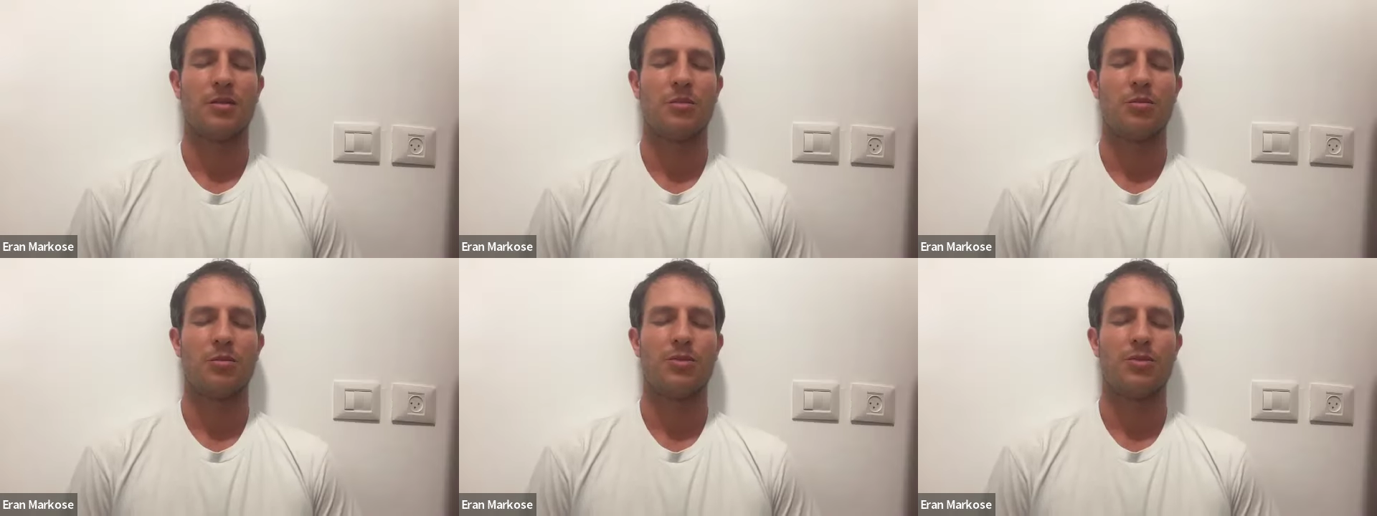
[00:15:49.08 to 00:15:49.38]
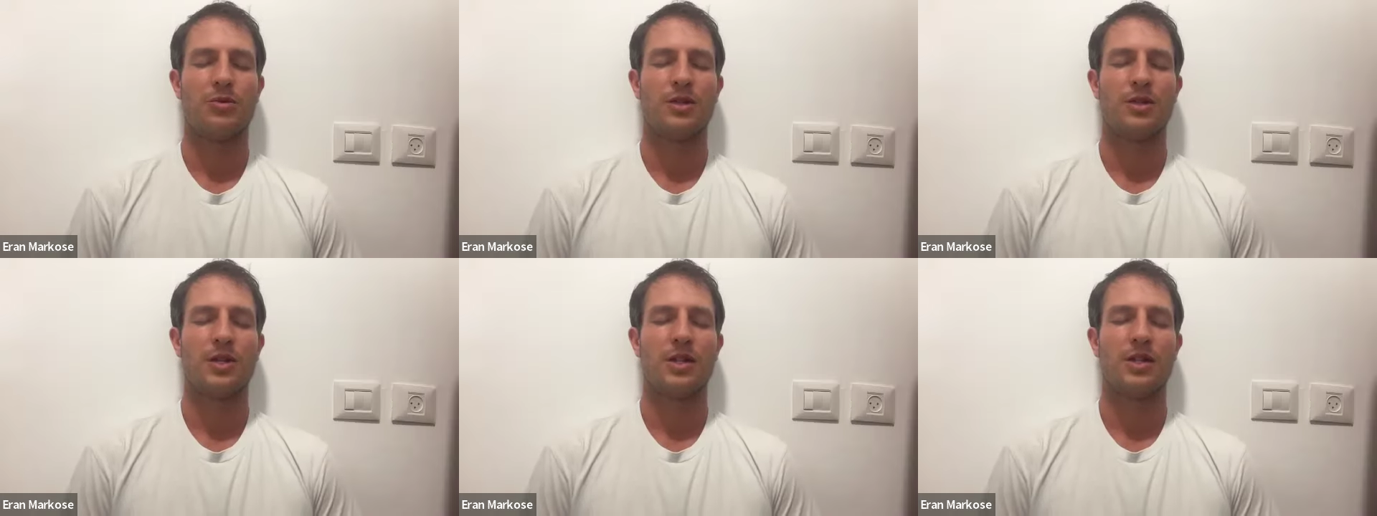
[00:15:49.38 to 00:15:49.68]
and
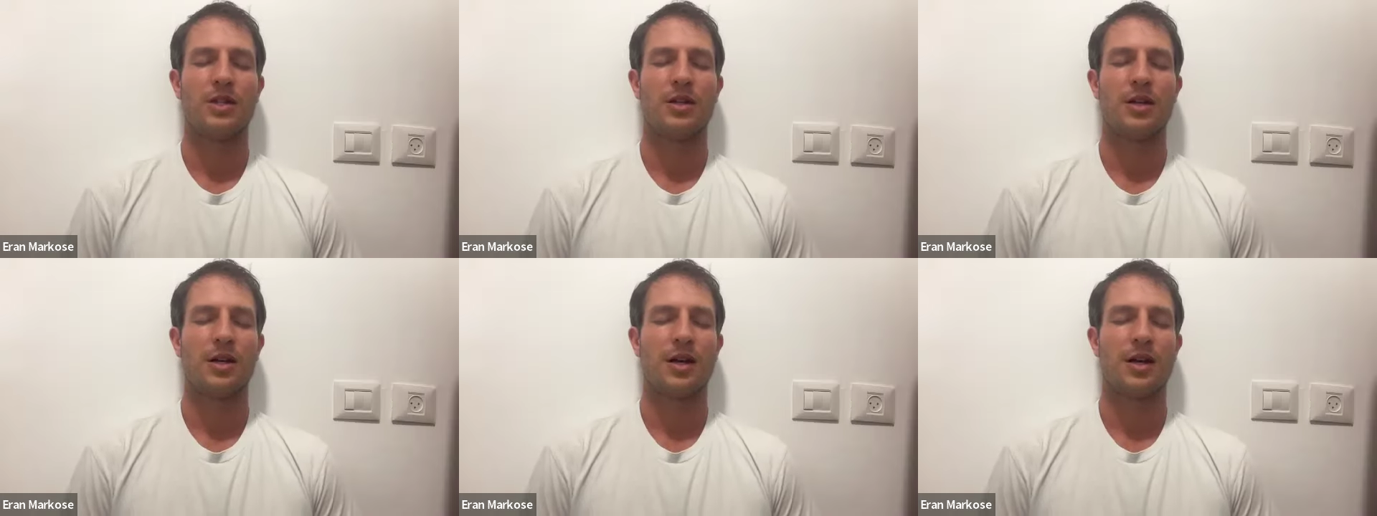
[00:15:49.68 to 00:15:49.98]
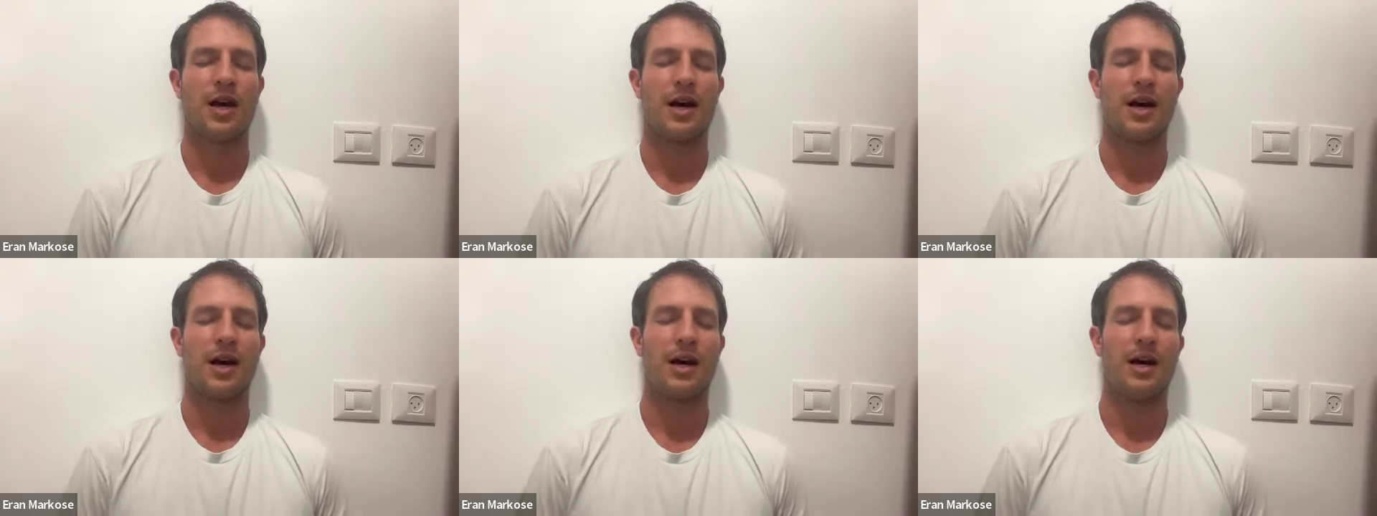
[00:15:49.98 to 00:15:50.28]

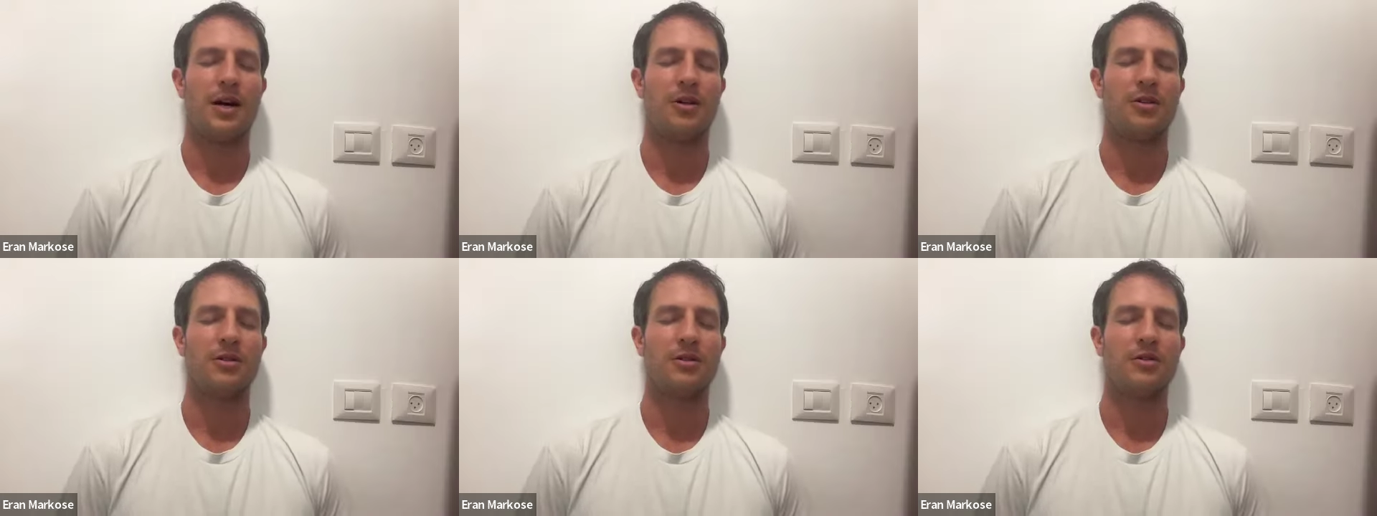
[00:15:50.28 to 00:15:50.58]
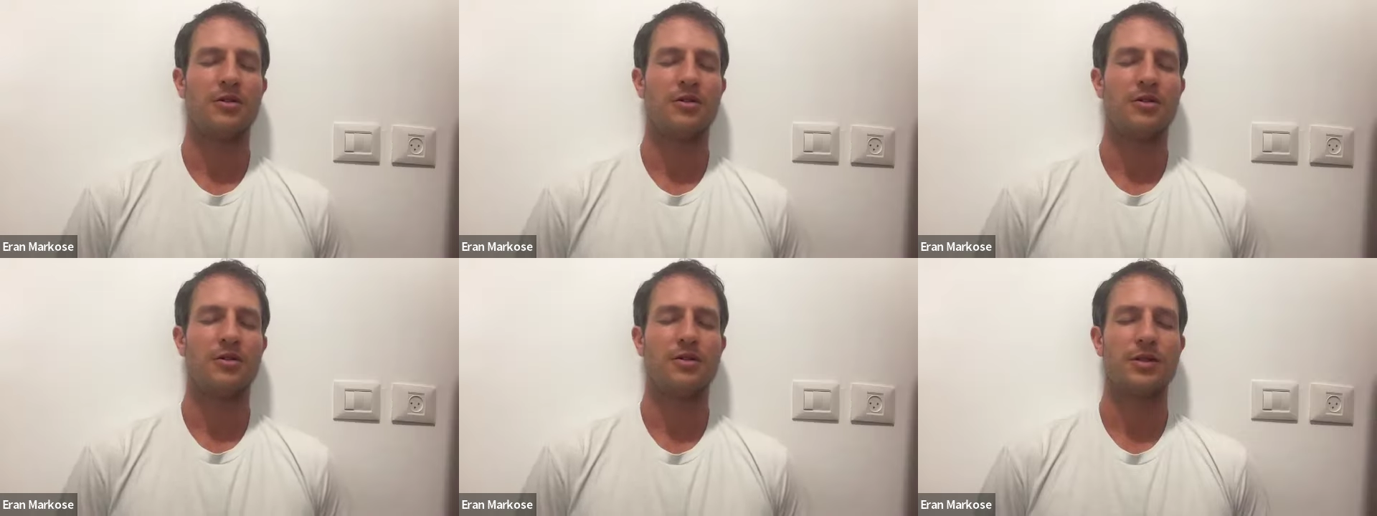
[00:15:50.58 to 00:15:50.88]
breathing
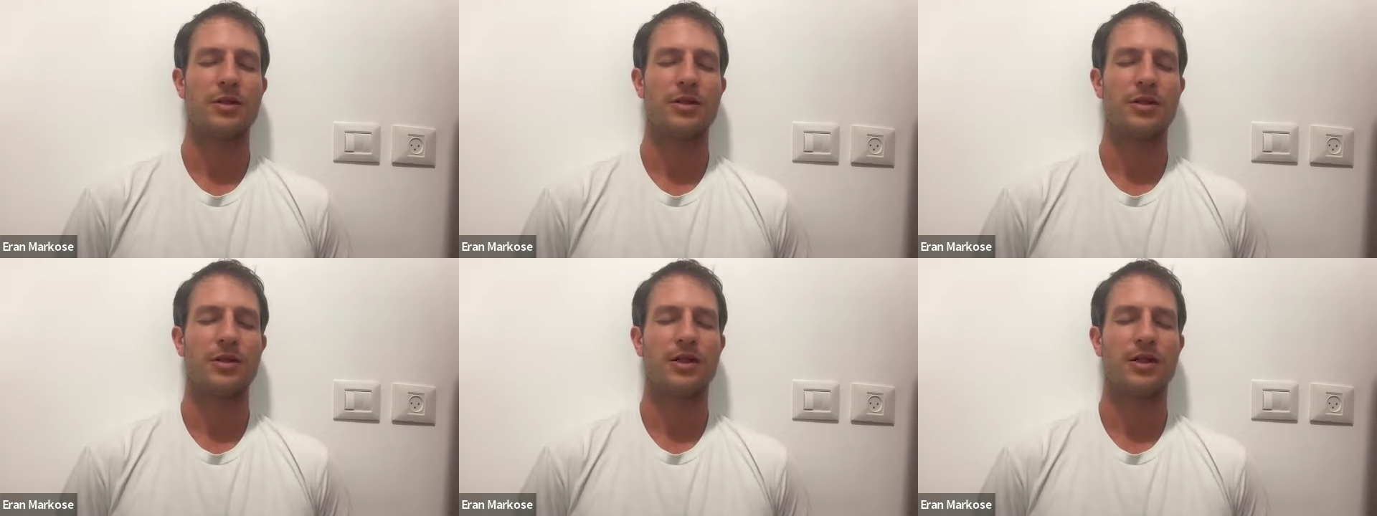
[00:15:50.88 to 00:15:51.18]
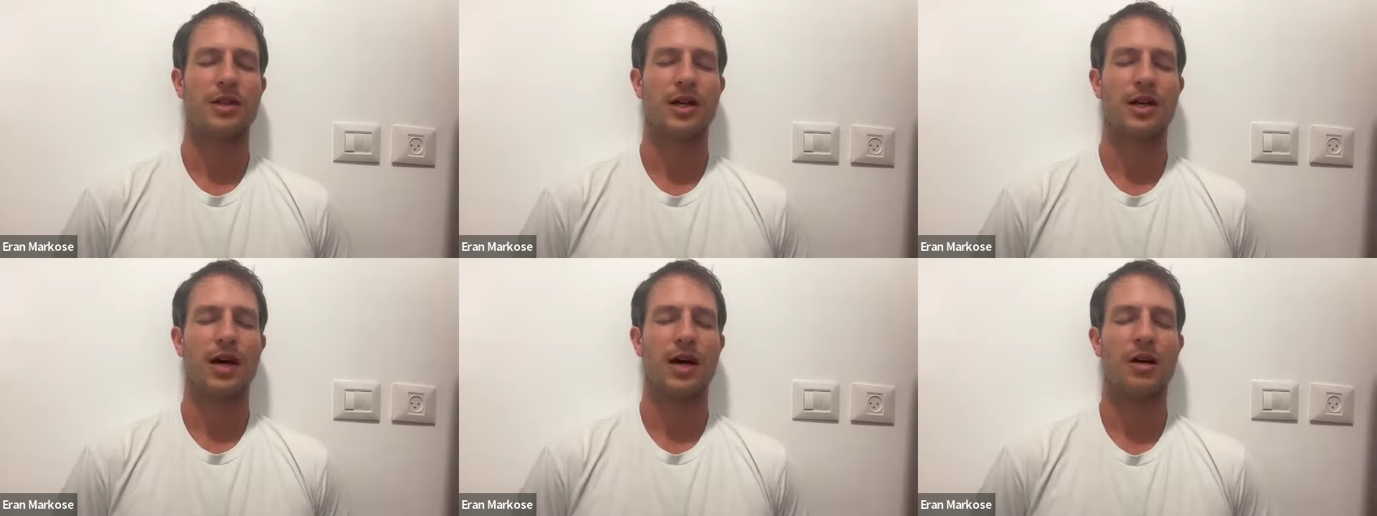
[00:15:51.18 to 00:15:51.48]
out,
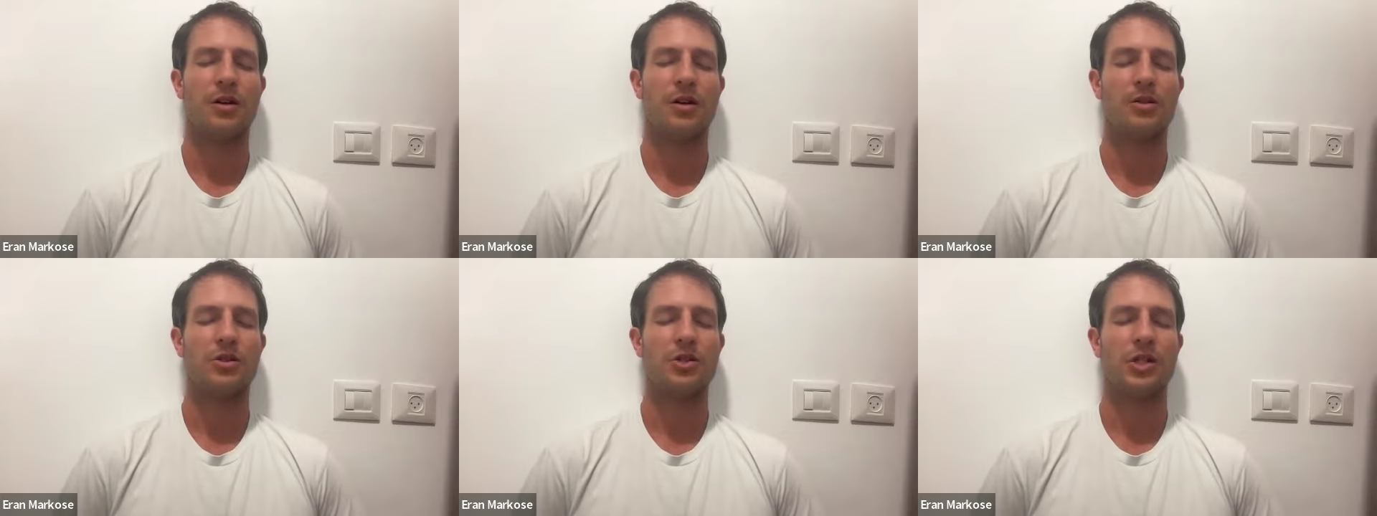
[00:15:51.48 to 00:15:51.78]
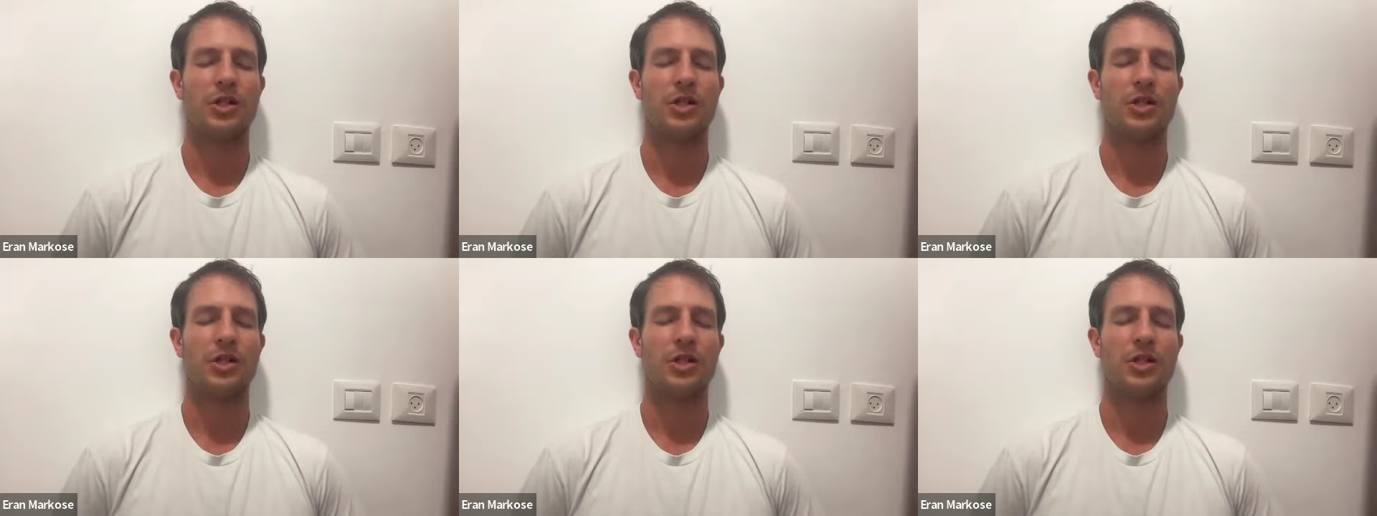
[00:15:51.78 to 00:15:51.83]
feeling how